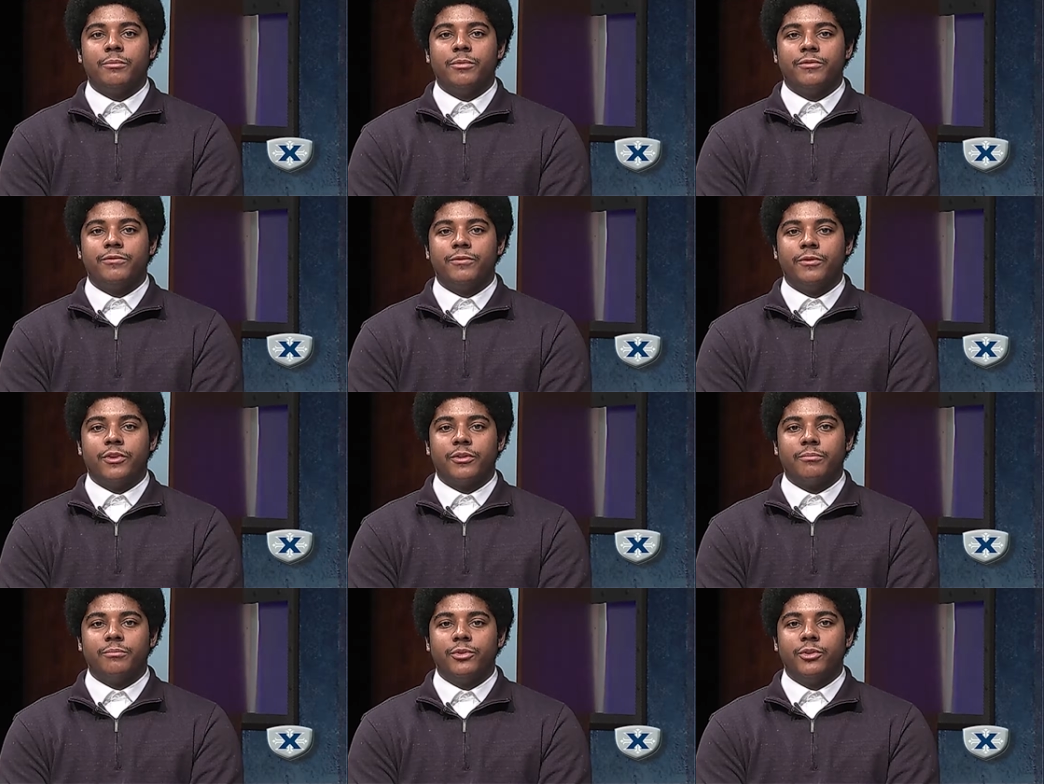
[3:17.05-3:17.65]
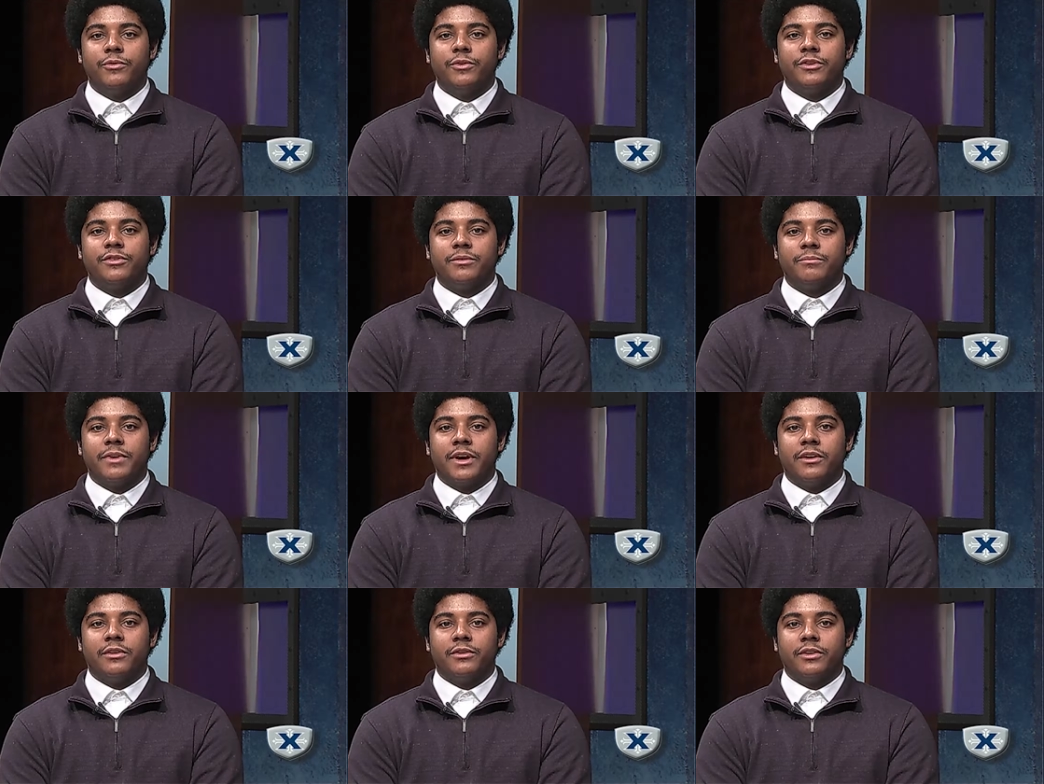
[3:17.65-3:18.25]
before moving
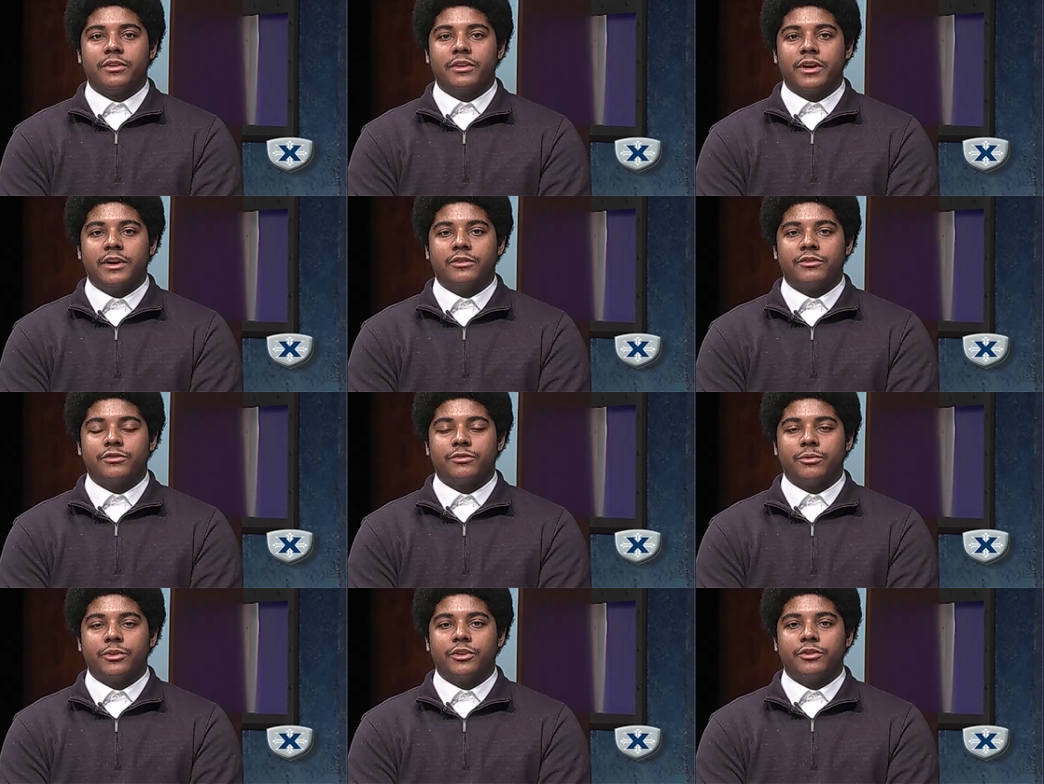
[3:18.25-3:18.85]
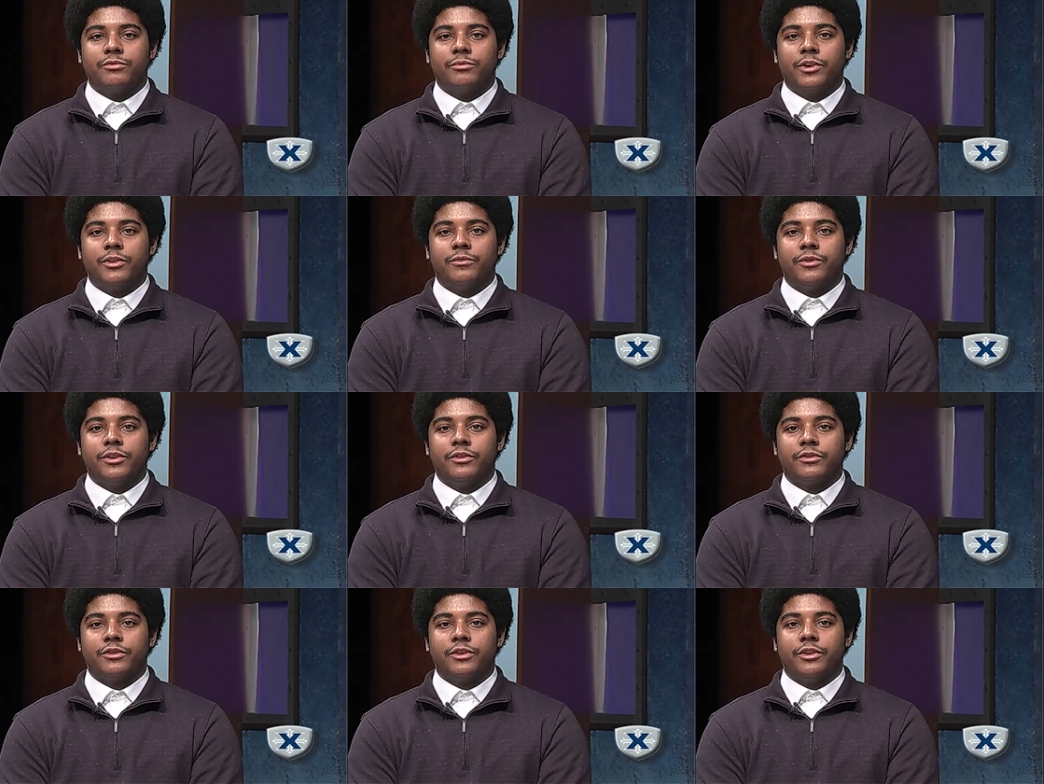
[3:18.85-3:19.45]
to Mount Lookout Square
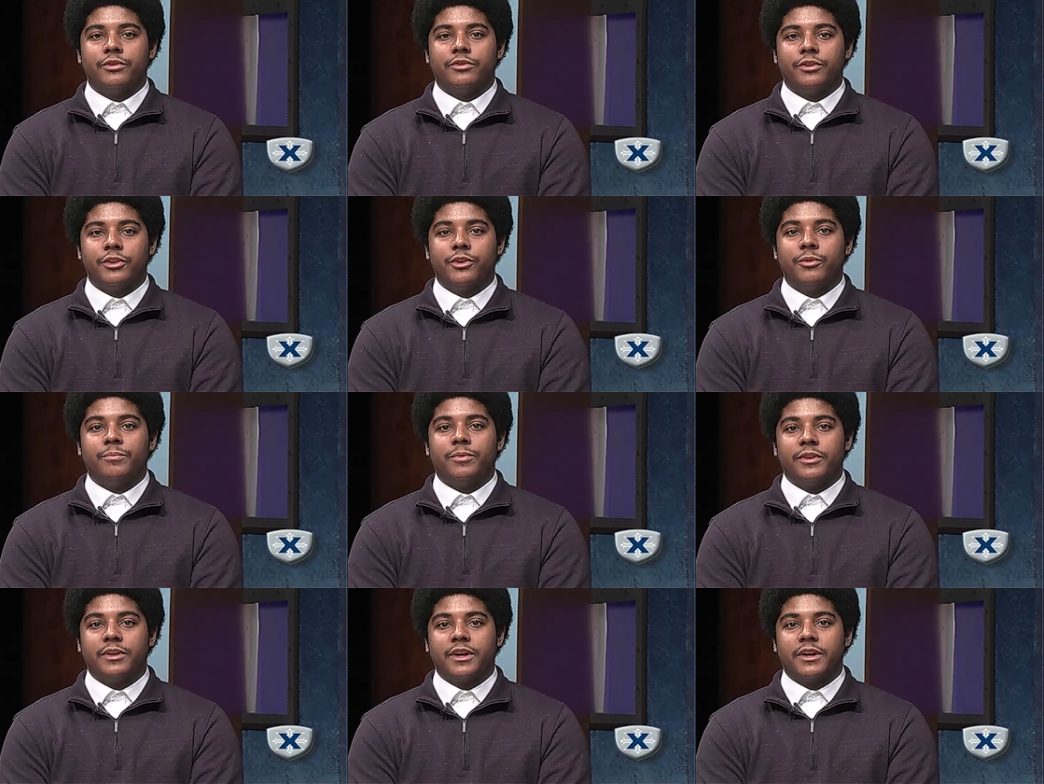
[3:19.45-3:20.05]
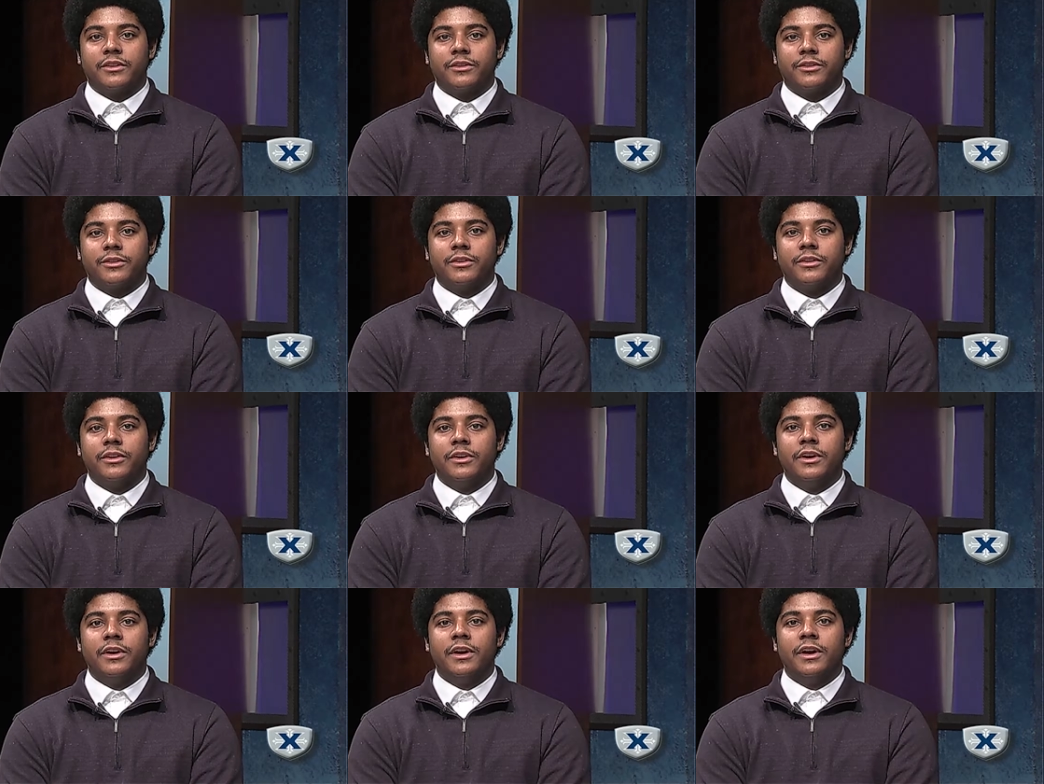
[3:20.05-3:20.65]
12 years ago to open Nectar.